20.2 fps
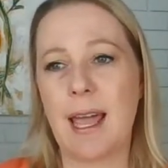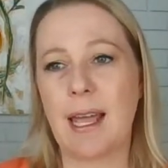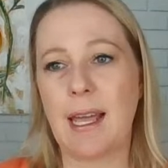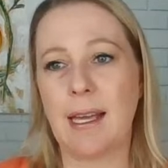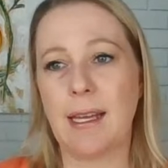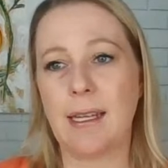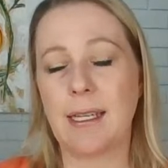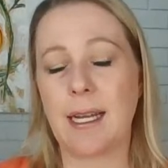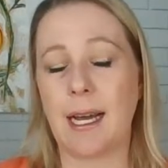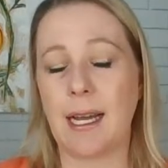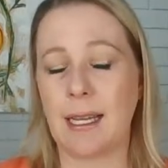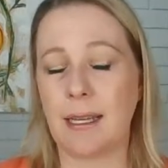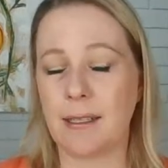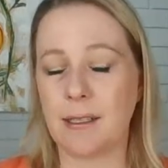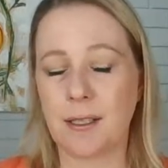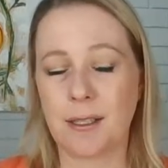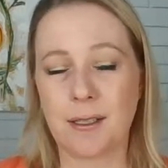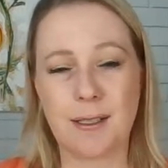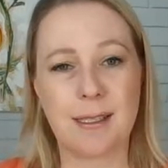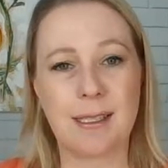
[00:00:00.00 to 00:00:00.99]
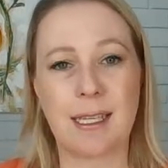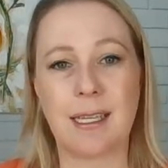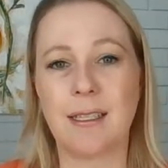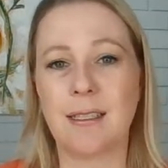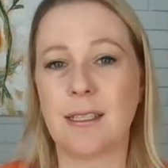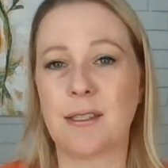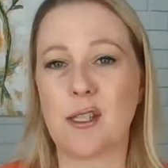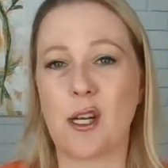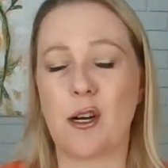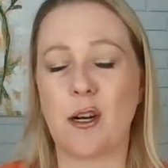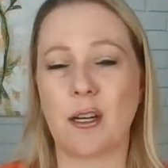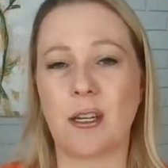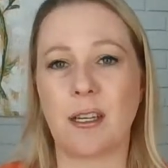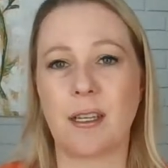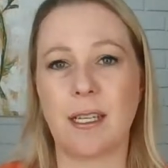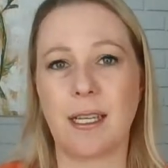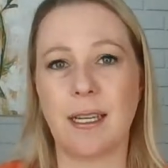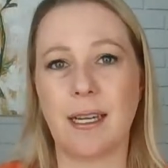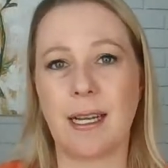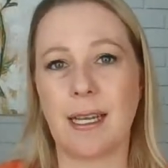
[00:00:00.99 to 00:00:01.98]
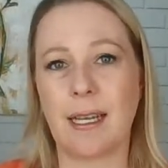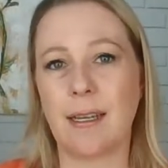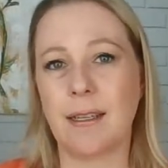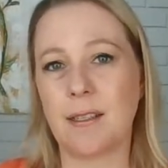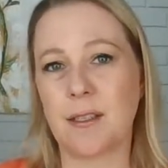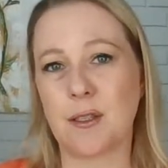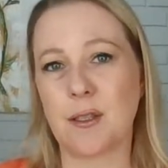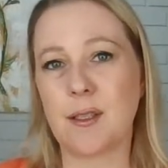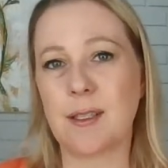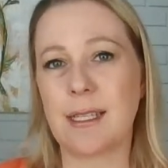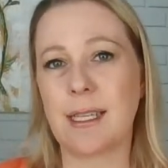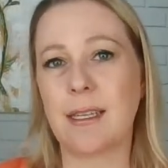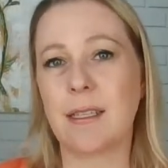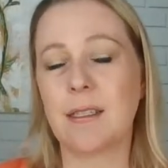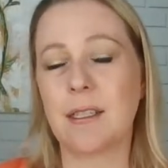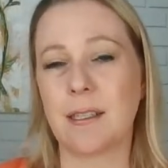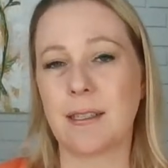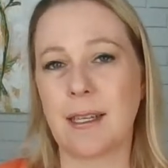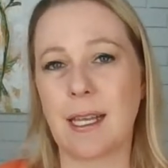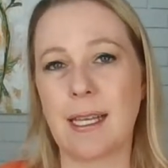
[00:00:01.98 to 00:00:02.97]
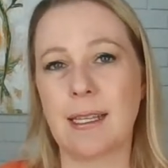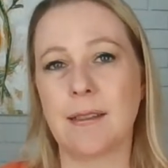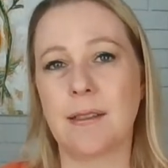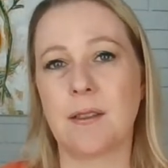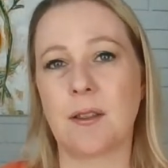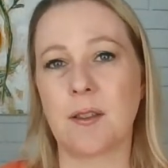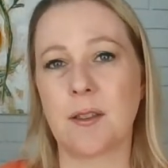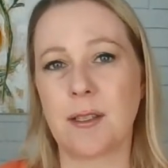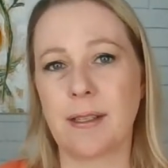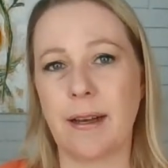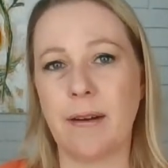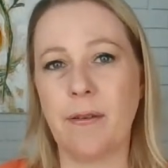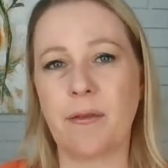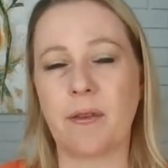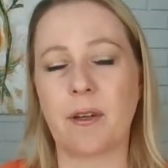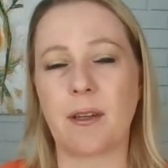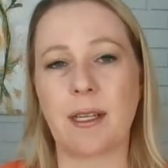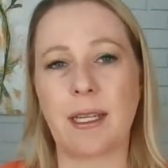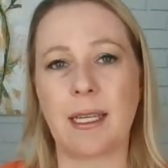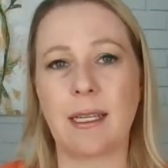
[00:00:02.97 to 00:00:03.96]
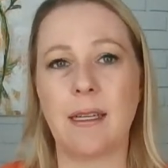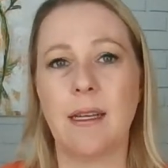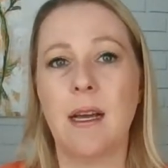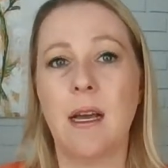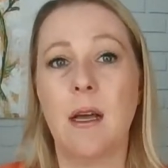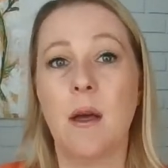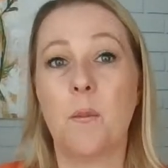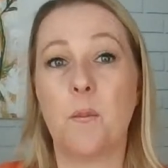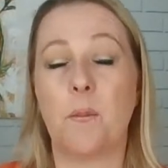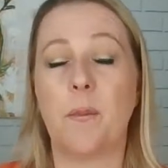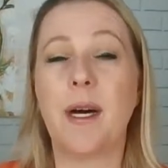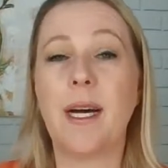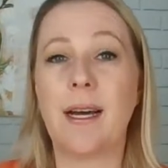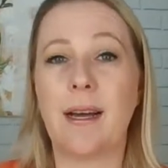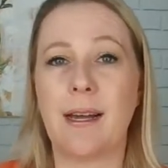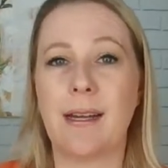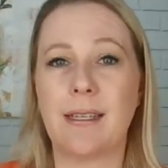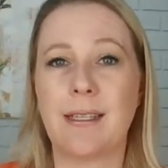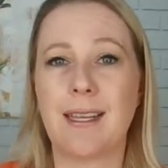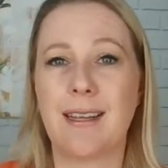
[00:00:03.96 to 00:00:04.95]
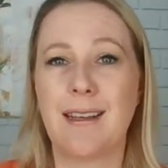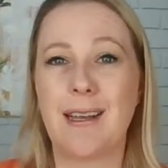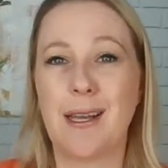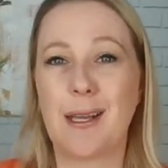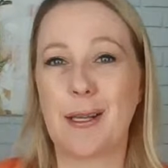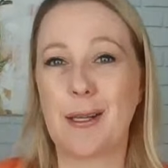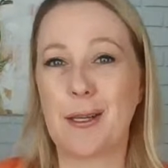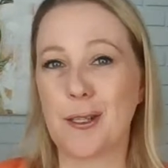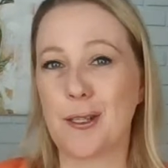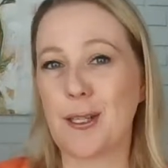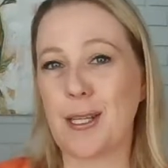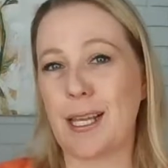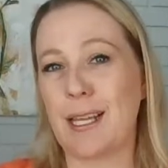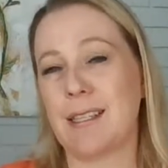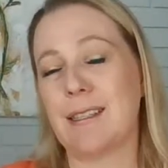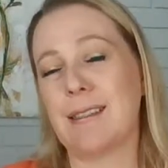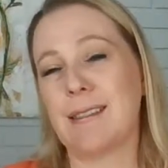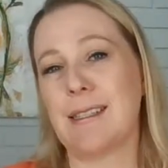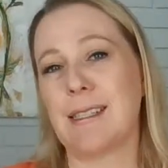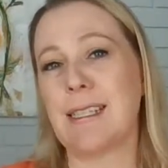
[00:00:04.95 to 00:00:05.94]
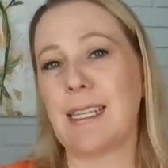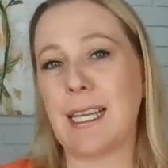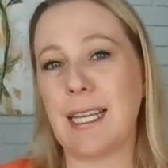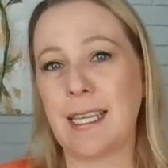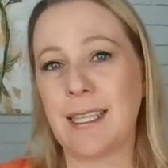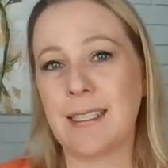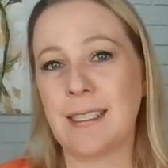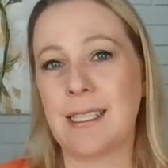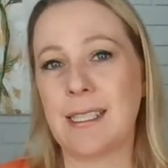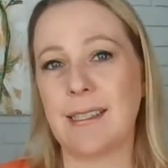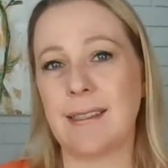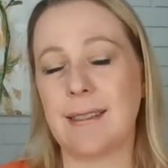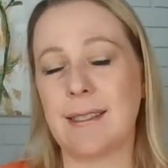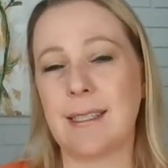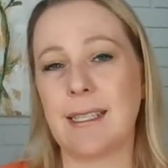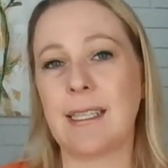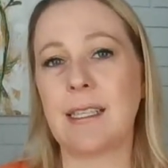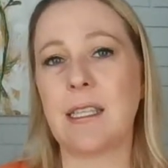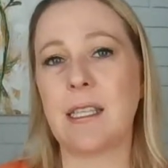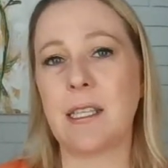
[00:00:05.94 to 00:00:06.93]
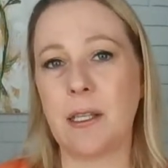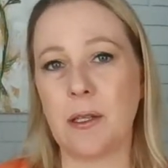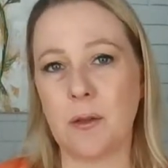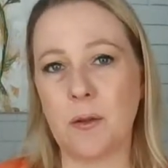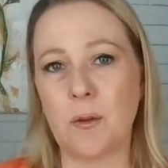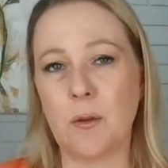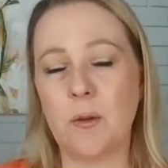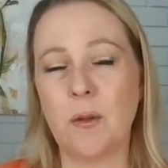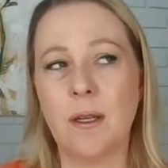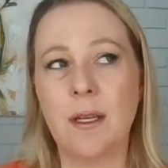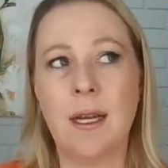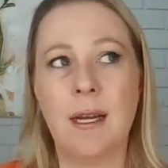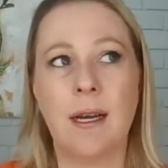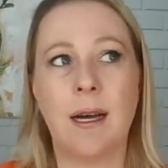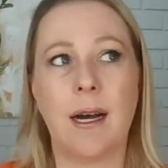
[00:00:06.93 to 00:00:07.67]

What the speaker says: And I understand it's hard and I understand your kids are suffering, but your kids need to see you